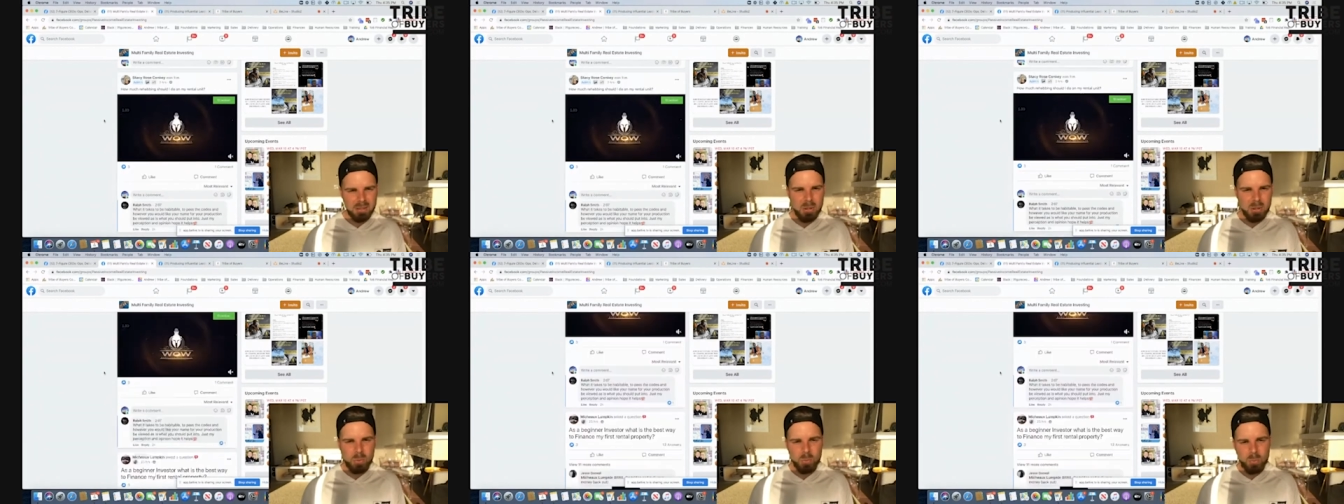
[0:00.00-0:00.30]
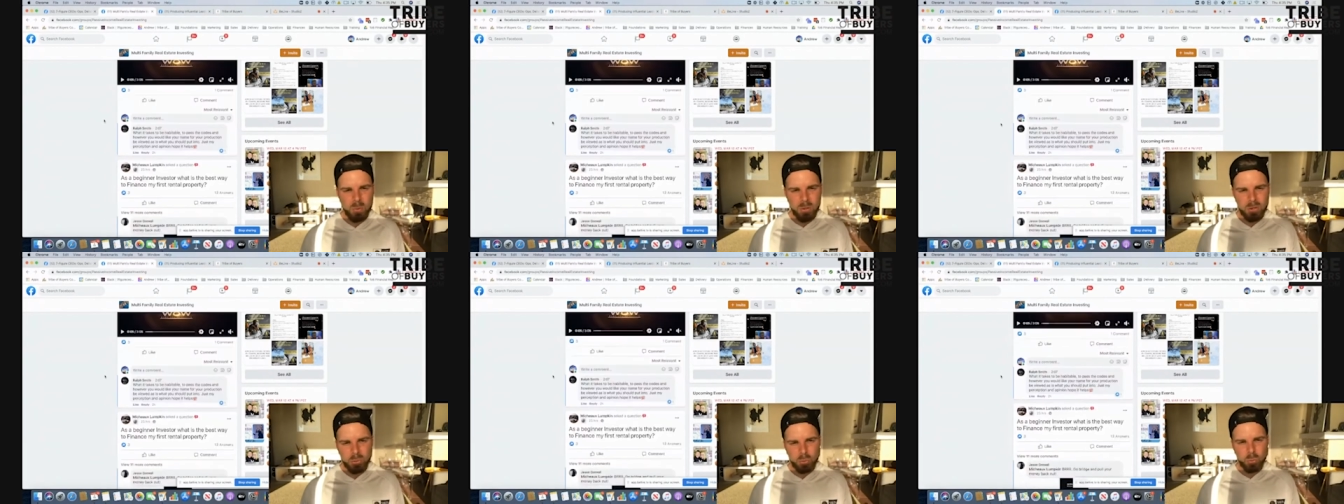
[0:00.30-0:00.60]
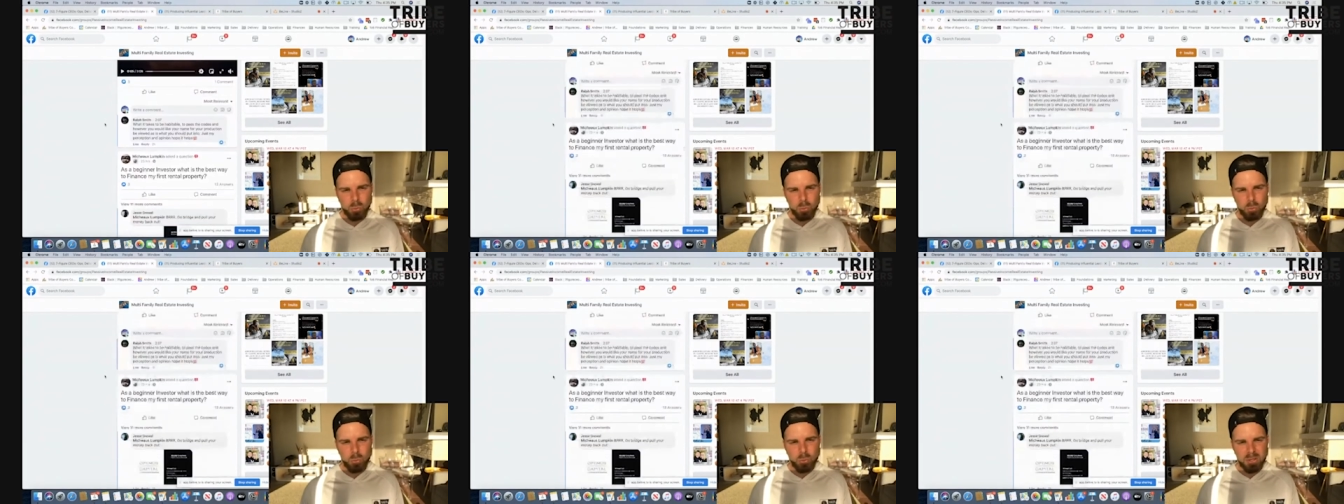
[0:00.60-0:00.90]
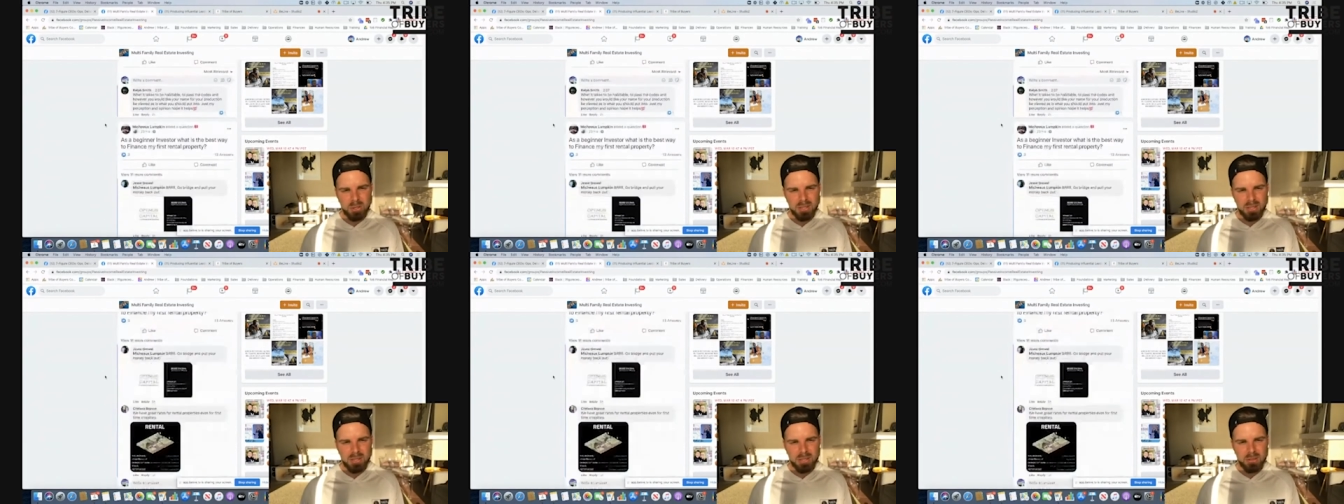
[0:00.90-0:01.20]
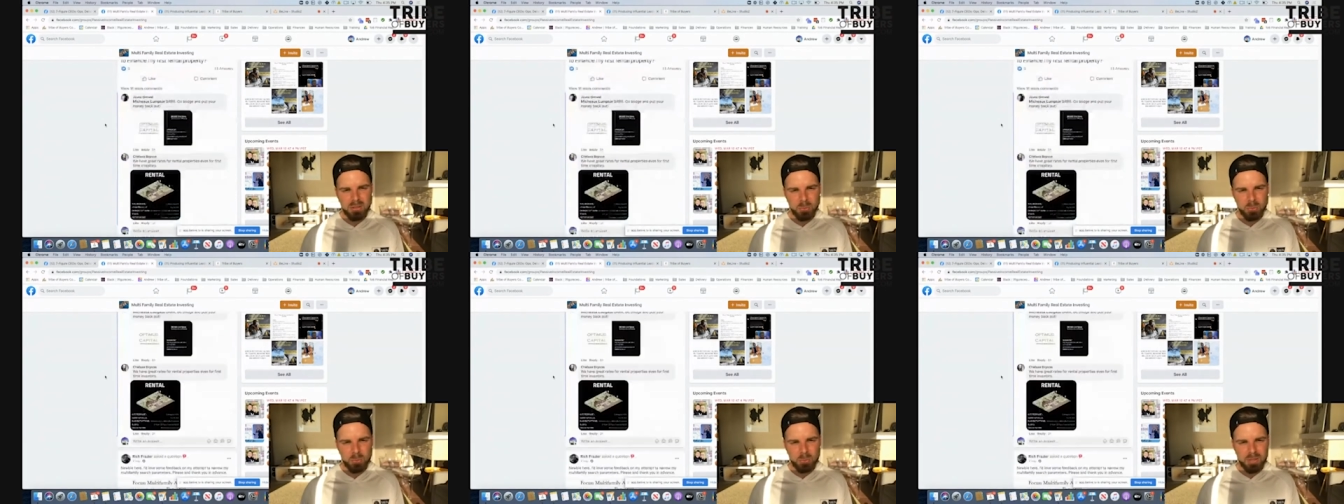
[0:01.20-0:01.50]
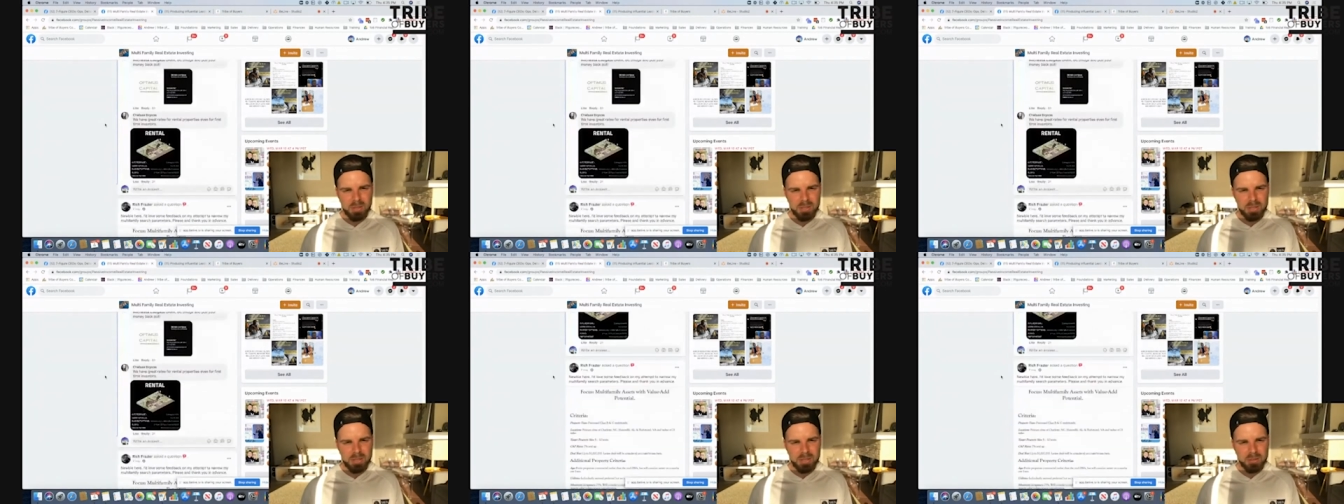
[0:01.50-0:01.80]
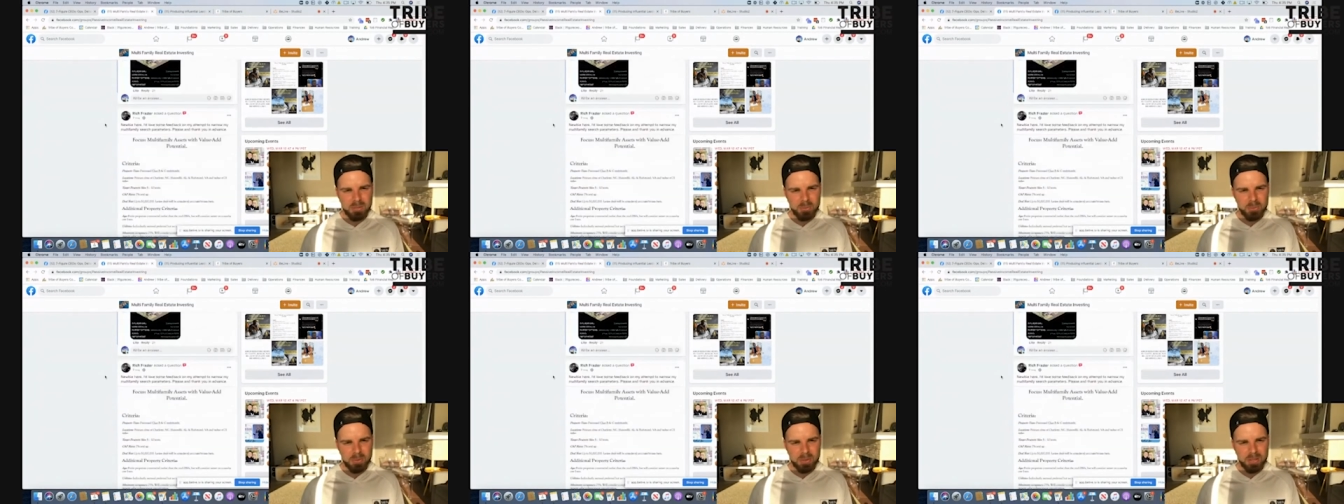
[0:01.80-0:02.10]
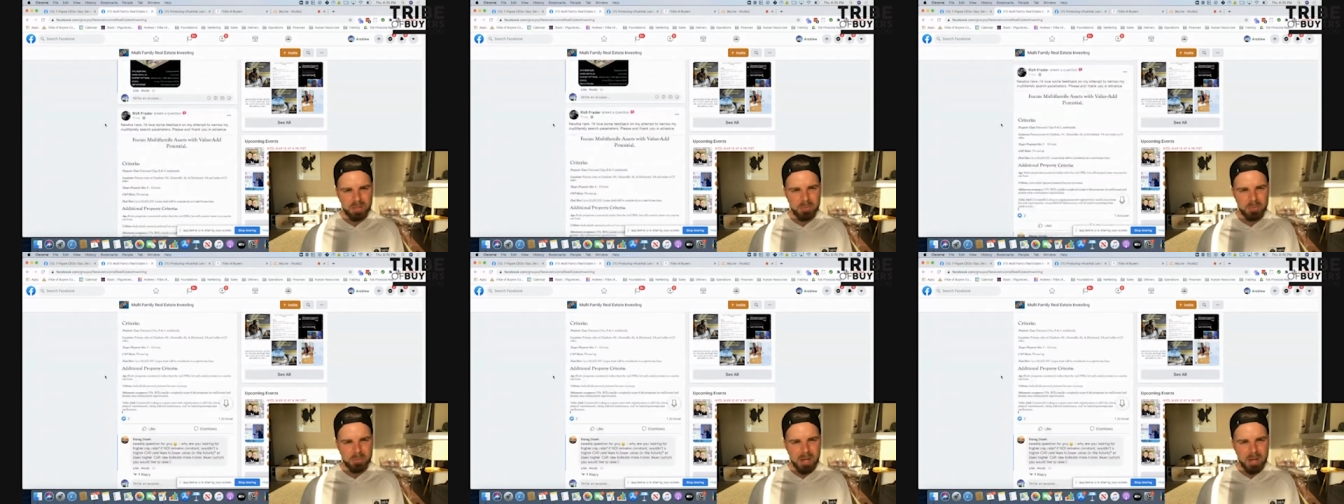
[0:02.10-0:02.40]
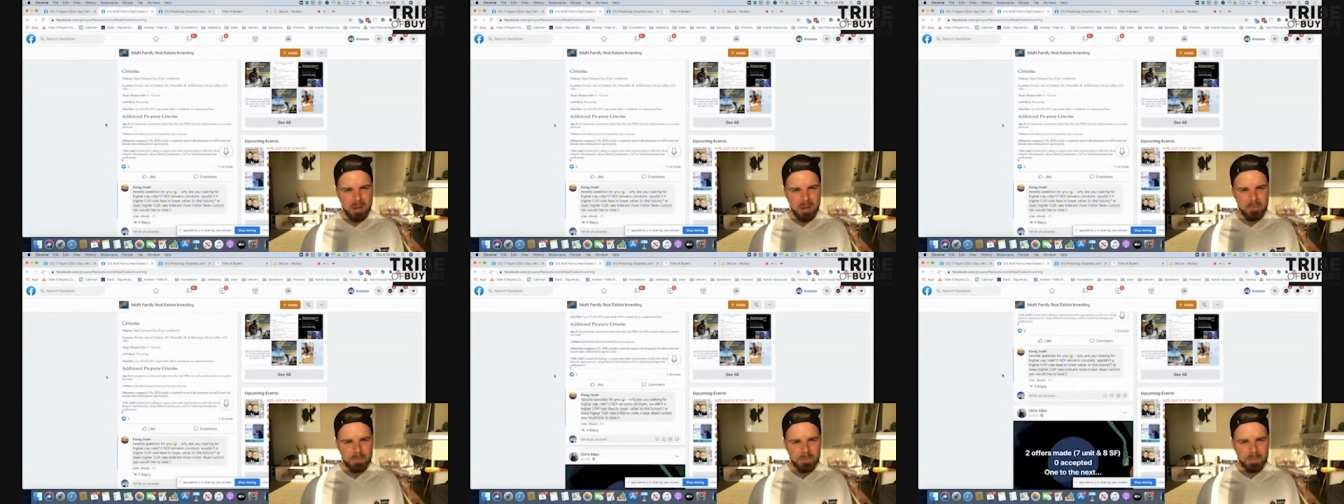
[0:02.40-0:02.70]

work really really really well